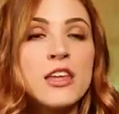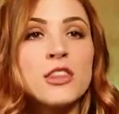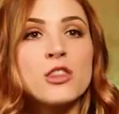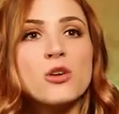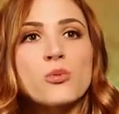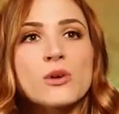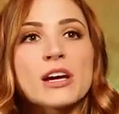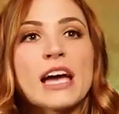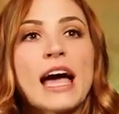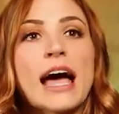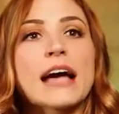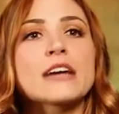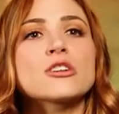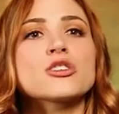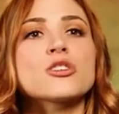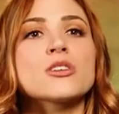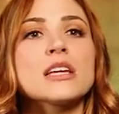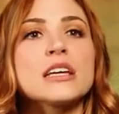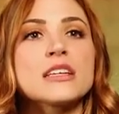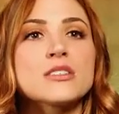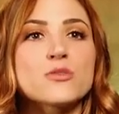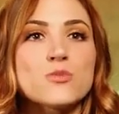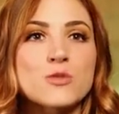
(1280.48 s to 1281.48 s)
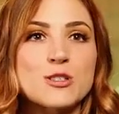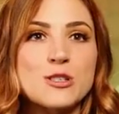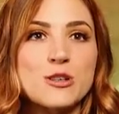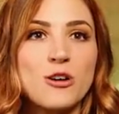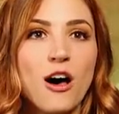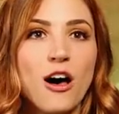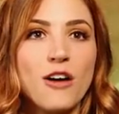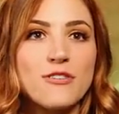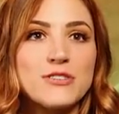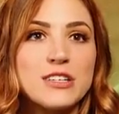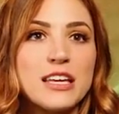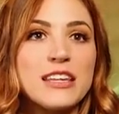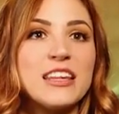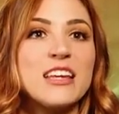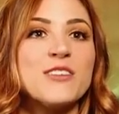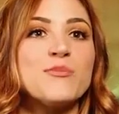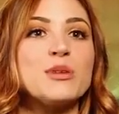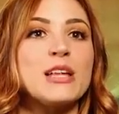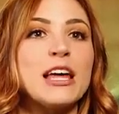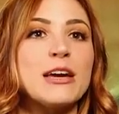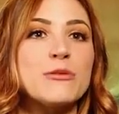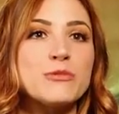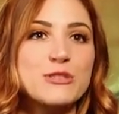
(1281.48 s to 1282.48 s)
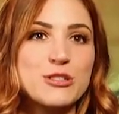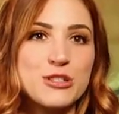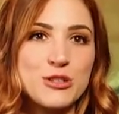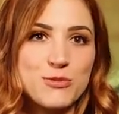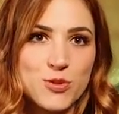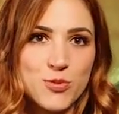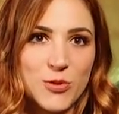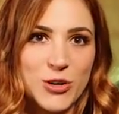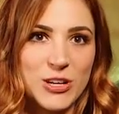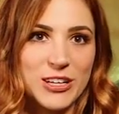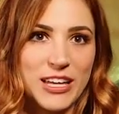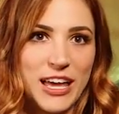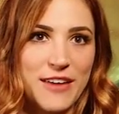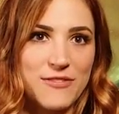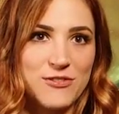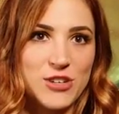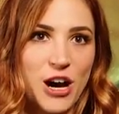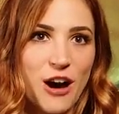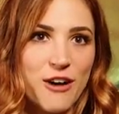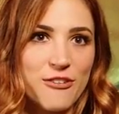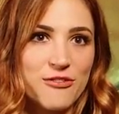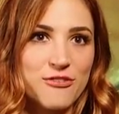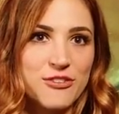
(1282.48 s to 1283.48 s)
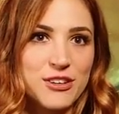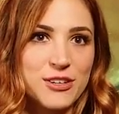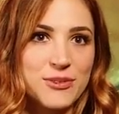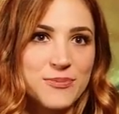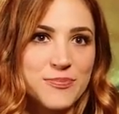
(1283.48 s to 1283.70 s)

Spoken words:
The reaction is resolved and then play resumes where it left off.